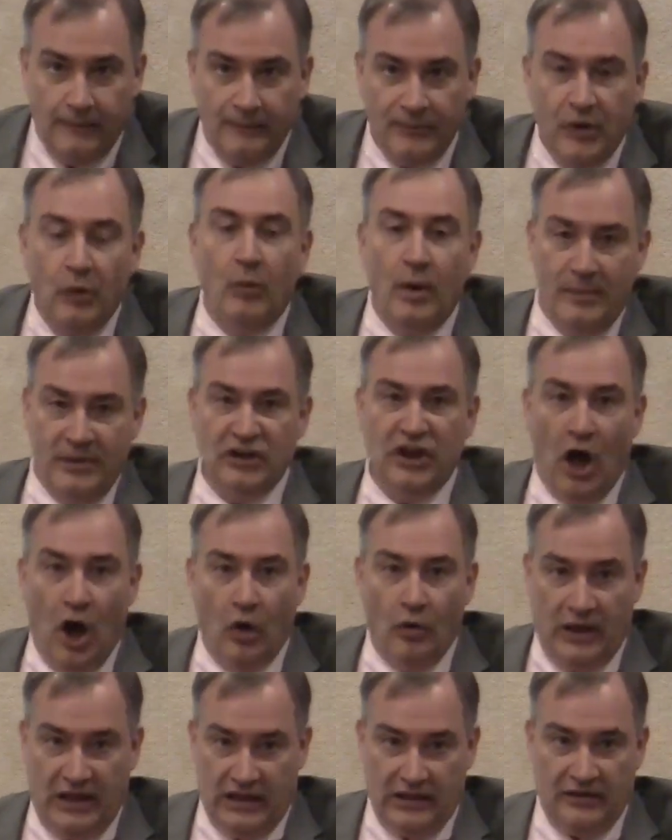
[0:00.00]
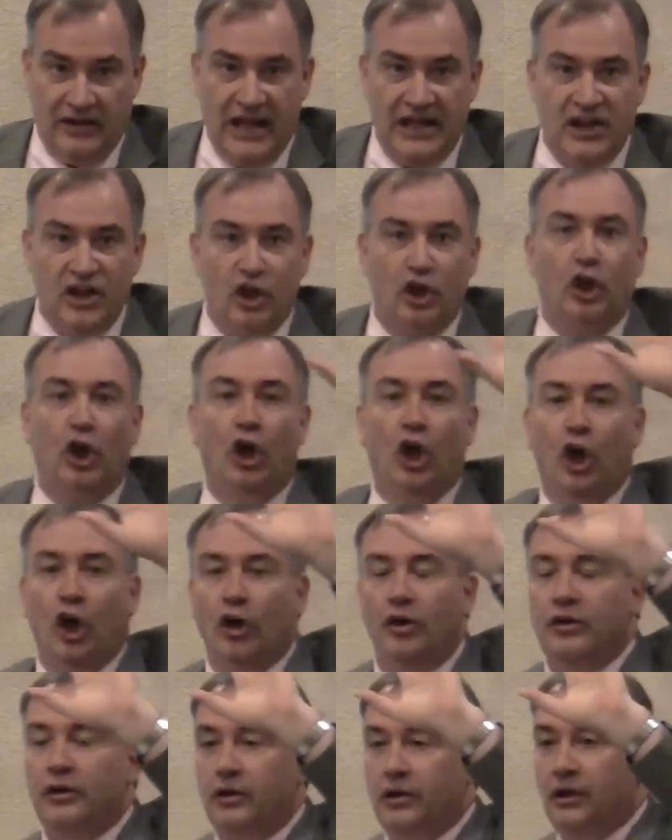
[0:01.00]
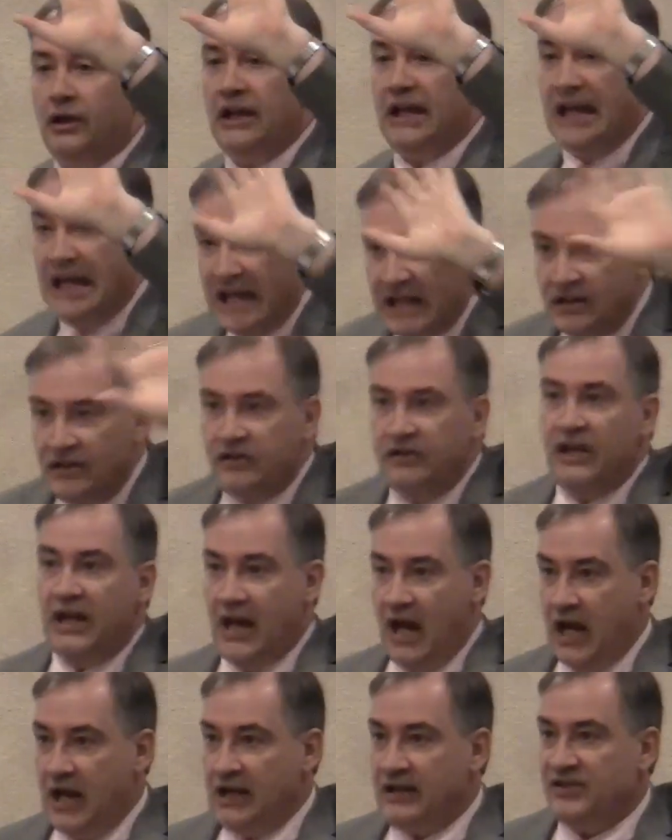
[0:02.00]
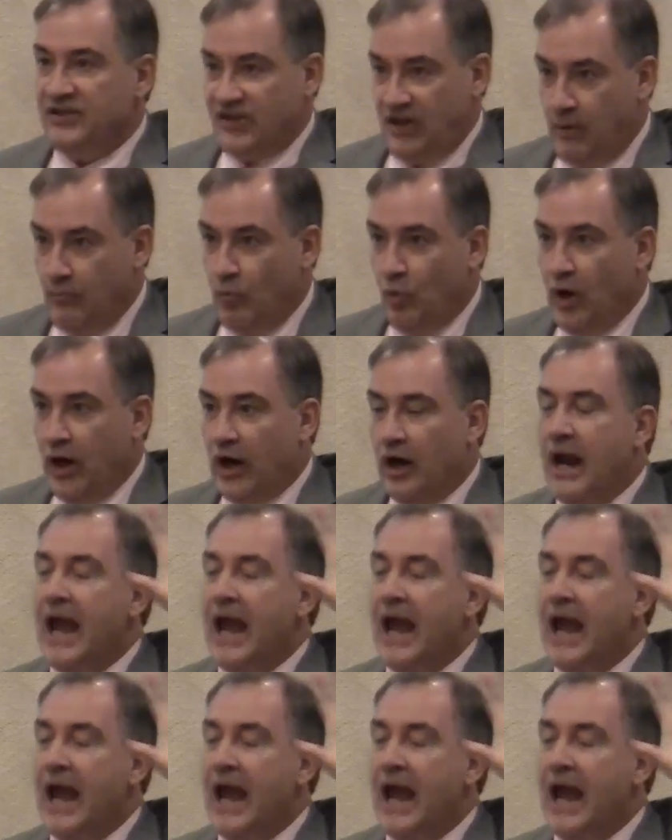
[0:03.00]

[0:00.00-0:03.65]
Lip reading: the women going, that it occurred in the night somewhere